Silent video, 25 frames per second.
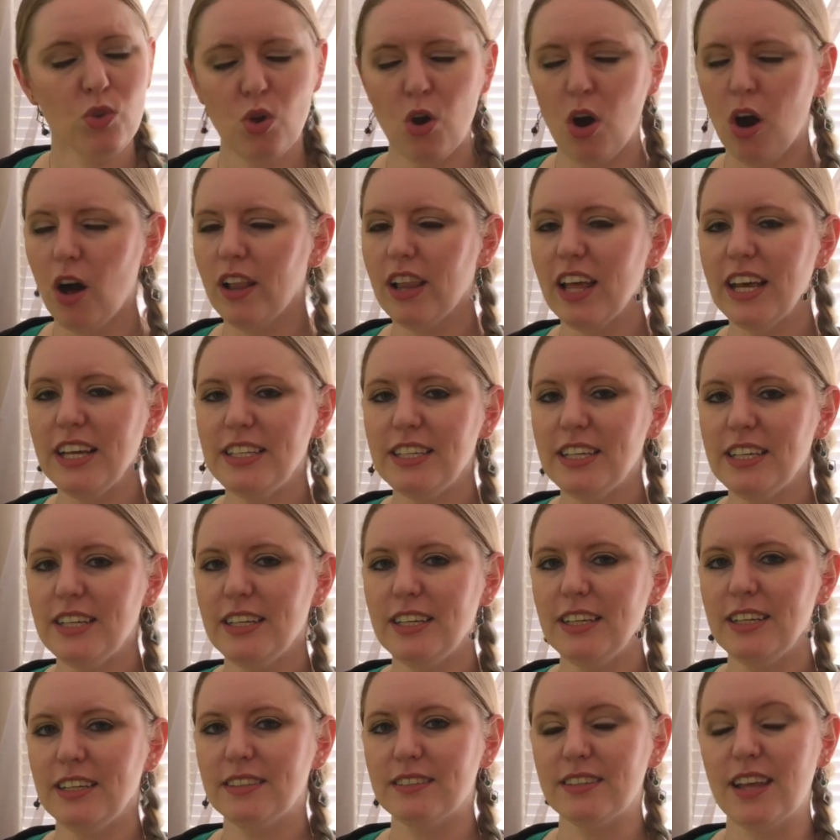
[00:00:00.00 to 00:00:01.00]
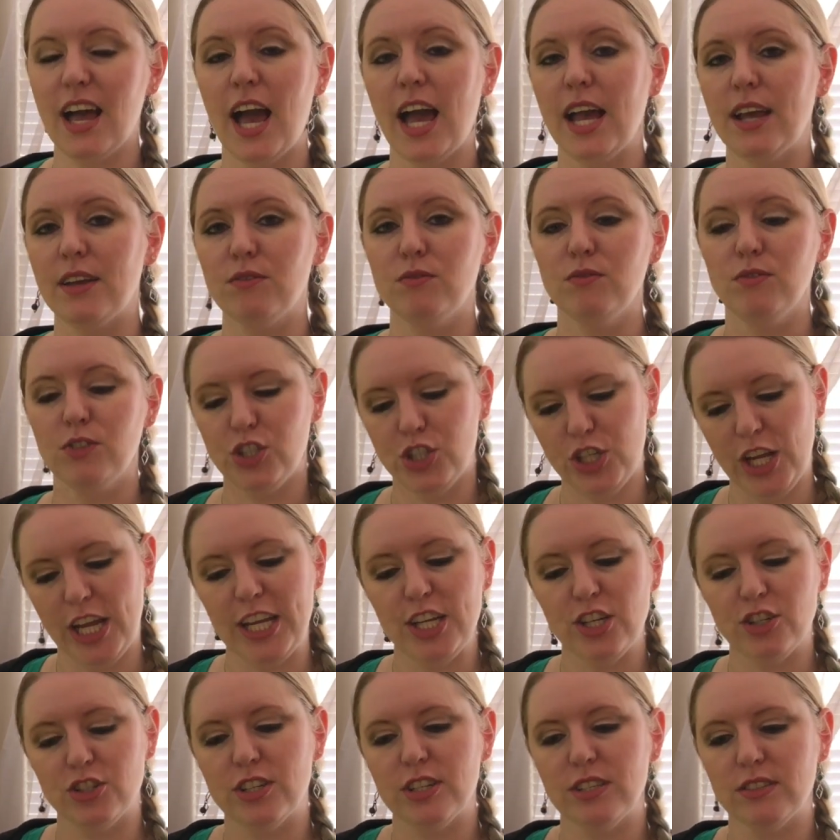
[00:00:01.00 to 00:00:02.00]
All I did is I
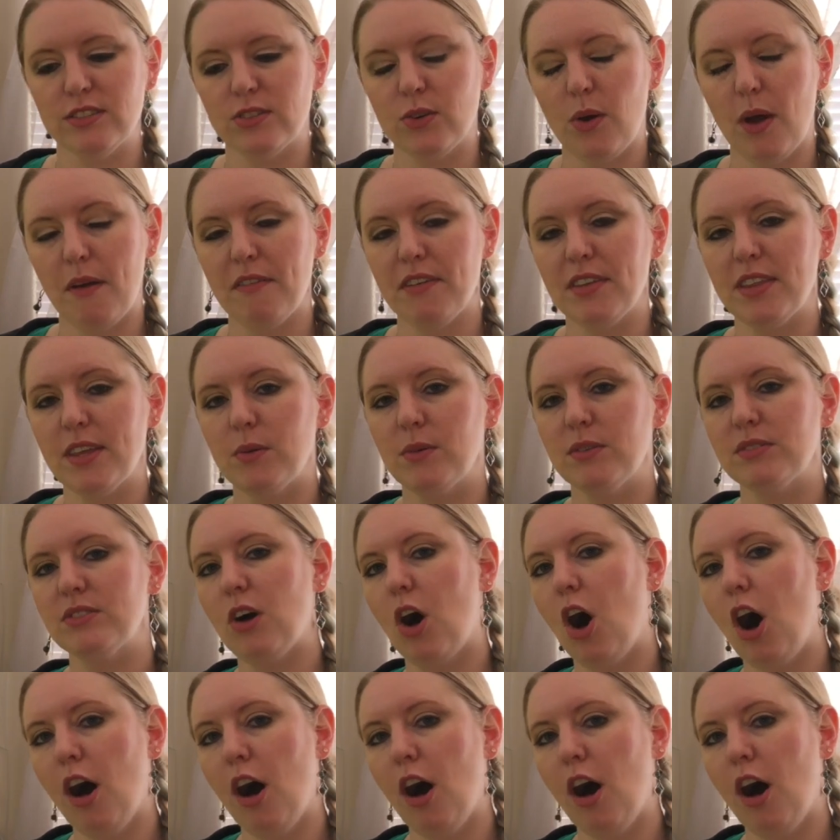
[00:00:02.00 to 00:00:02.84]
changed it so everything was